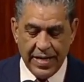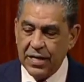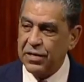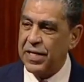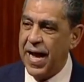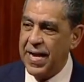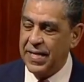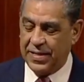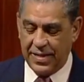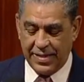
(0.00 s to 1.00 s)
leaders and
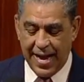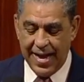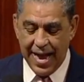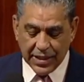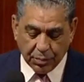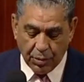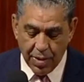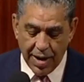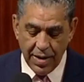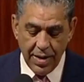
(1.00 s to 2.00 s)
its
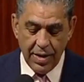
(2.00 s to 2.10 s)
diaspora